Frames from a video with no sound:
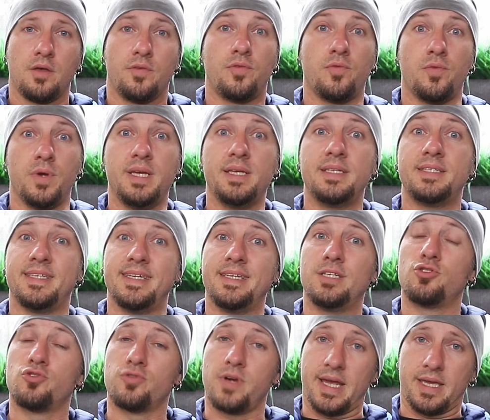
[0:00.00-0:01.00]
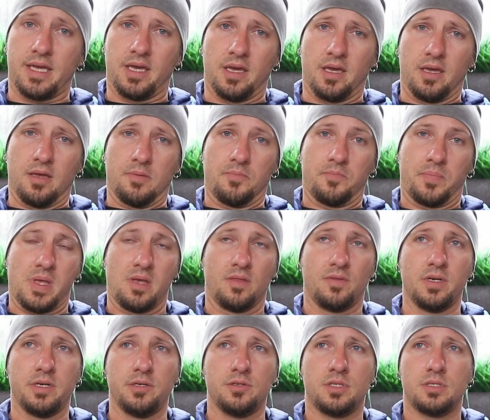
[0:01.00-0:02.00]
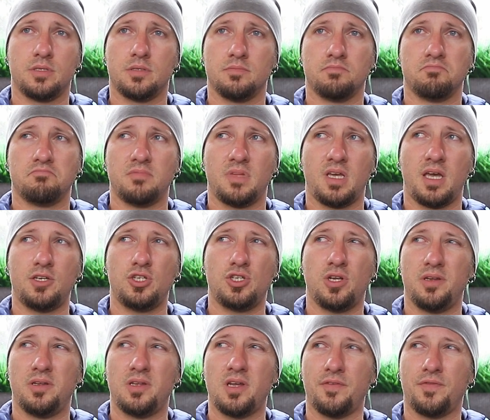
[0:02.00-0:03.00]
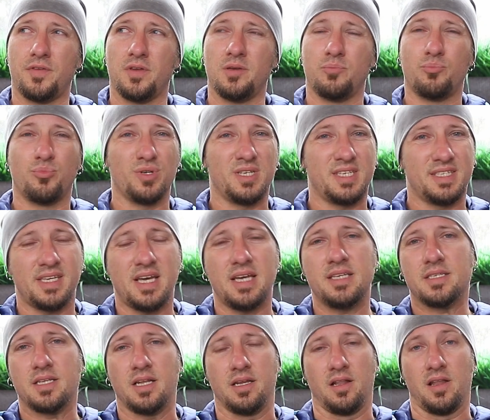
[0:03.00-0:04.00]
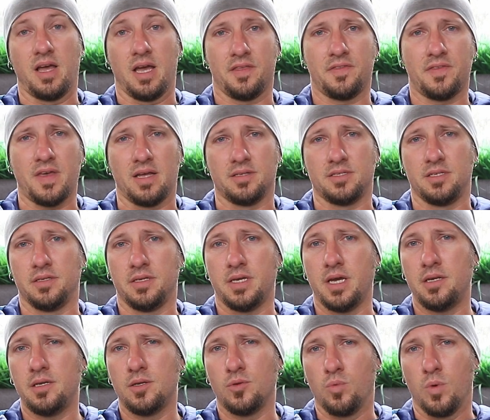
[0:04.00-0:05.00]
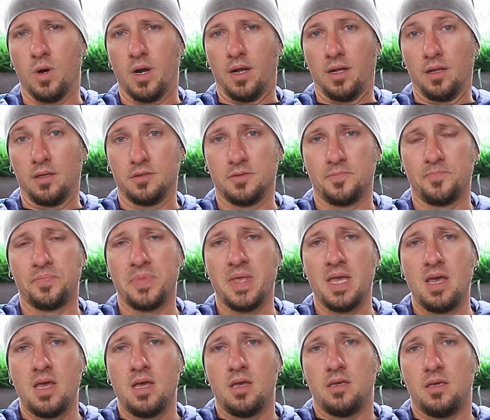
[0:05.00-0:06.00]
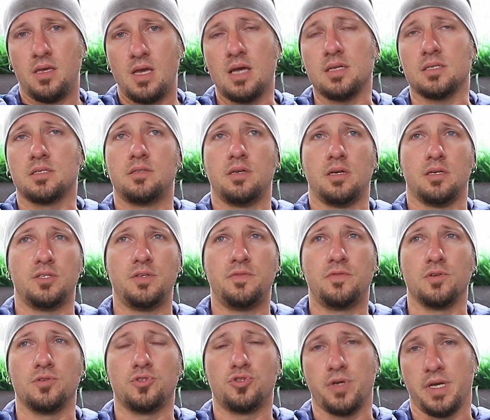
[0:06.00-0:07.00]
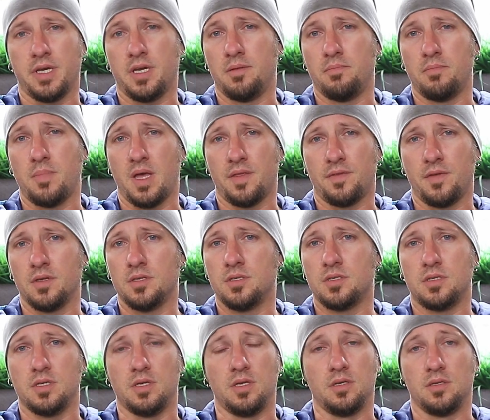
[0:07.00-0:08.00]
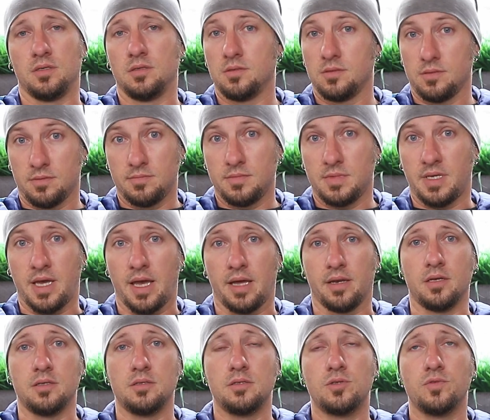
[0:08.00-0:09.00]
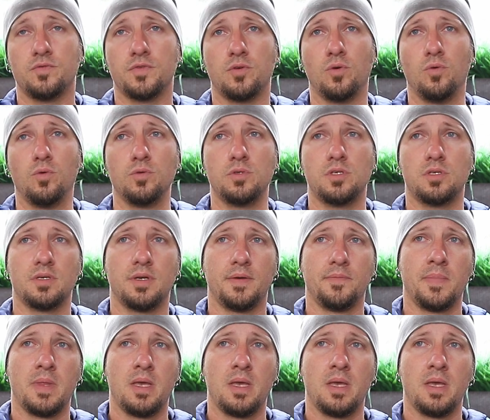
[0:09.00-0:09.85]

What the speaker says: 3D tracking. And there's actually nothing precisely like that in Canon world. Yes, there are different tracking methods in Canons, of course,